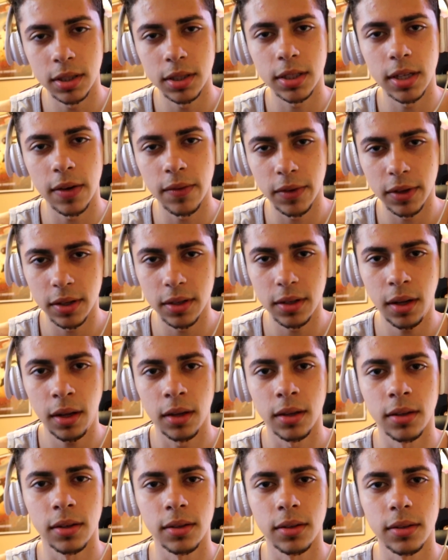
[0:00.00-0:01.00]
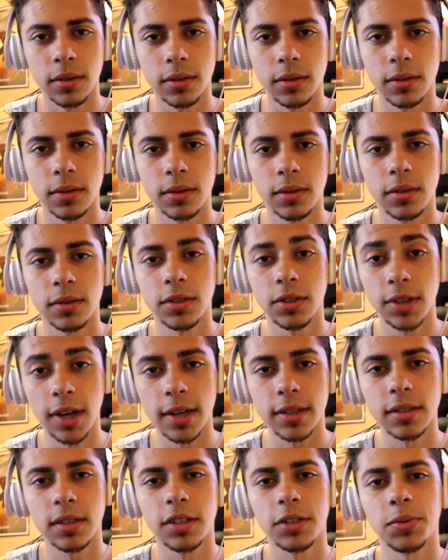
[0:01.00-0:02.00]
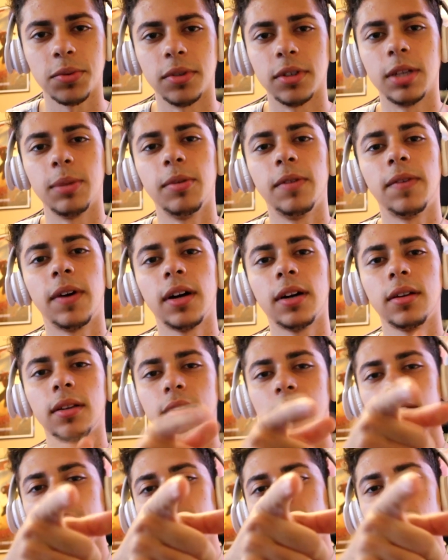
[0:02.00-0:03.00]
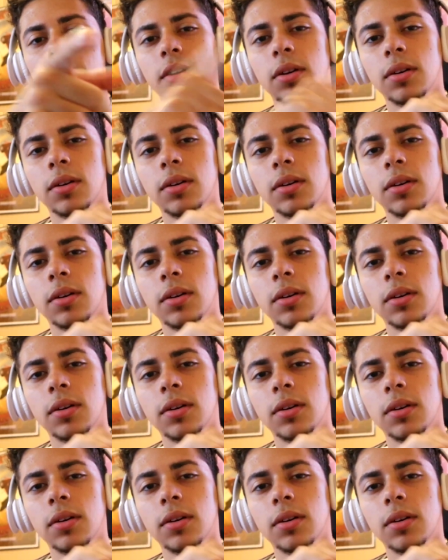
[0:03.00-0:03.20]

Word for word: just have a good day. See you guys next week. Keep it divine. Love you